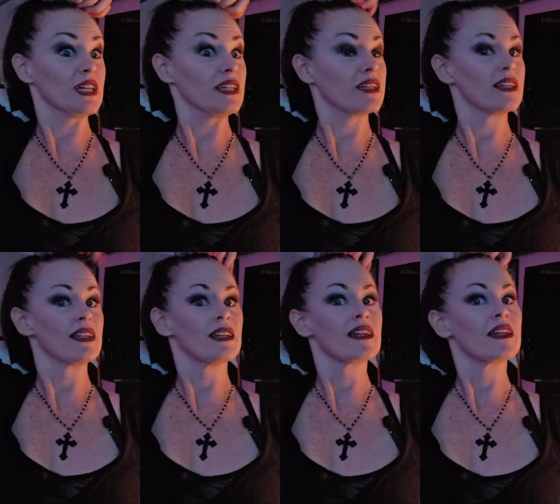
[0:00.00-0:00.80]
I guess
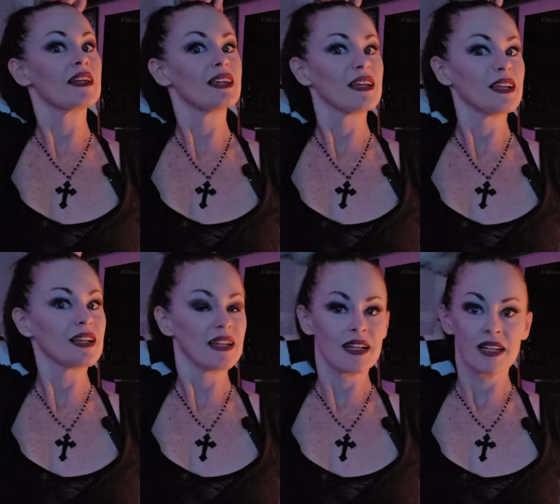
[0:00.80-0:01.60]
they're going to release
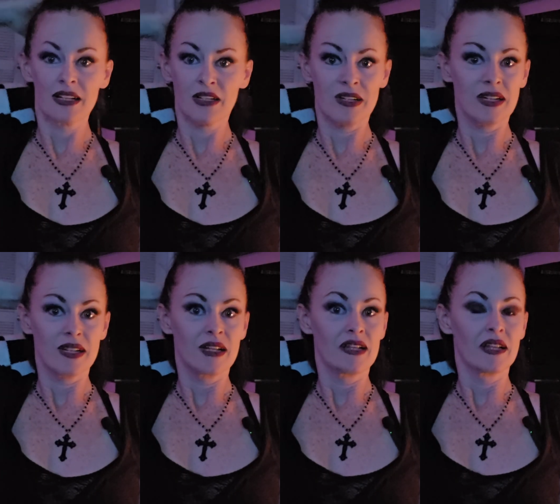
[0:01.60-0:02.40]
straight
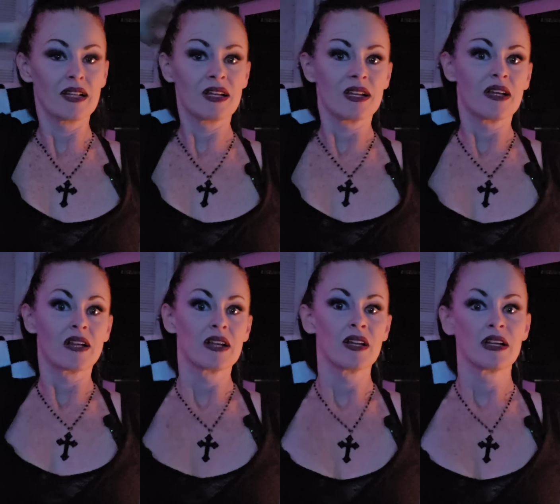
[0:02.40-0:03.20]
to
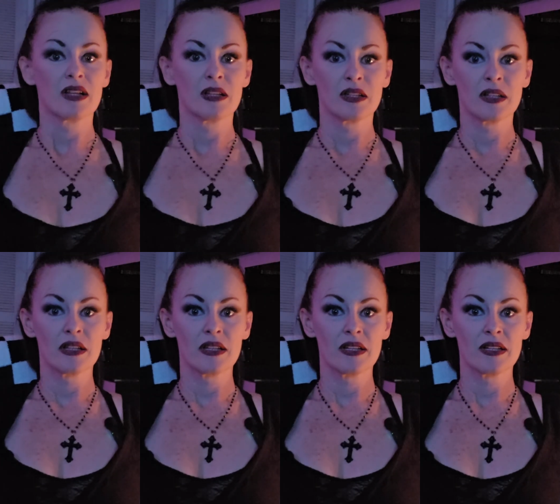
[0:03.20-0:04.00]

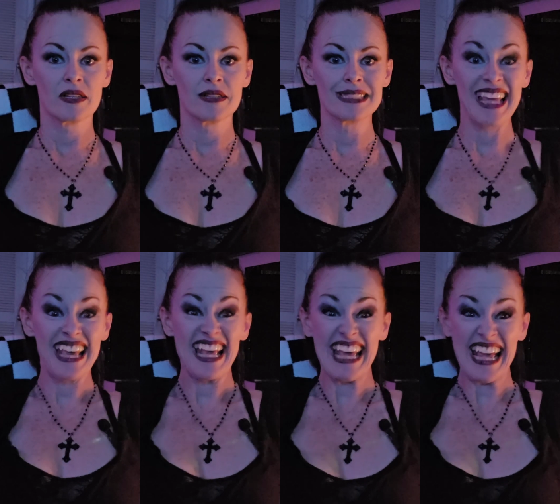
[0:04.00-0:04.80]
Max.
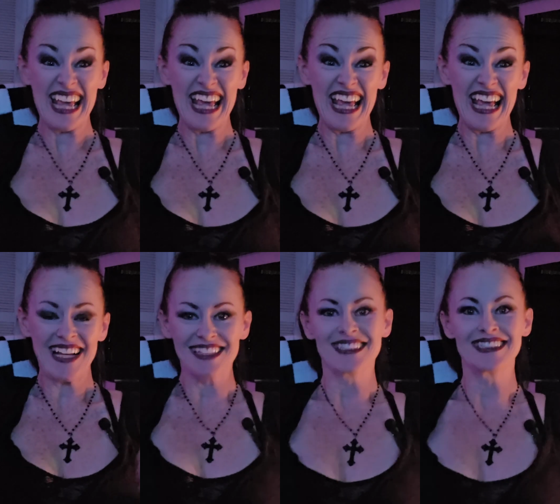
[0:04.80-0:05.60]
Like a
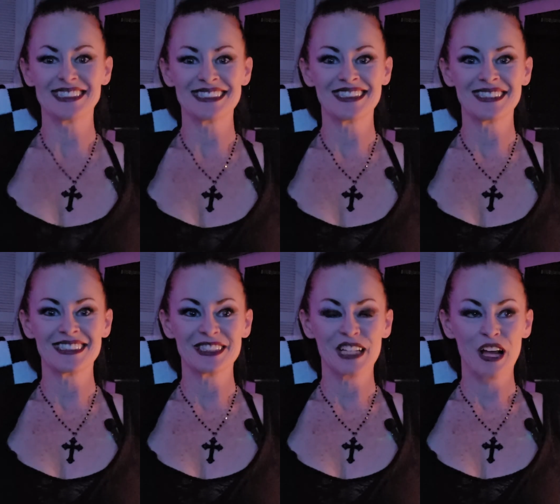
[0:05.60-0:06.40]
Netflix movie.
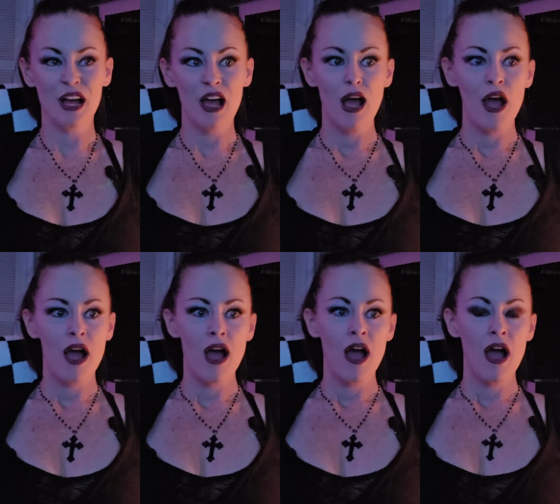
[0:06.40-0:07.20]
I
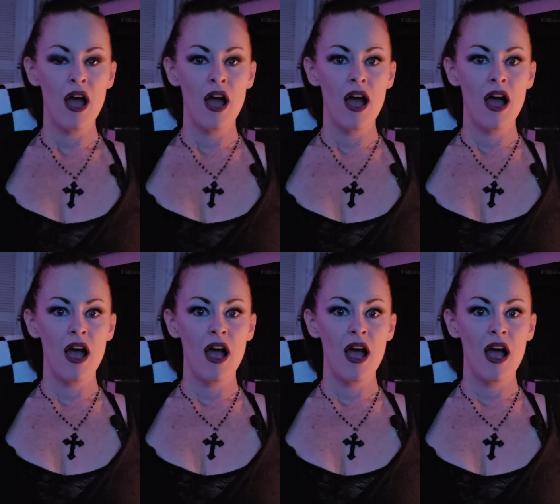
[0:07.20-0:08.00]
guess that's not a theater.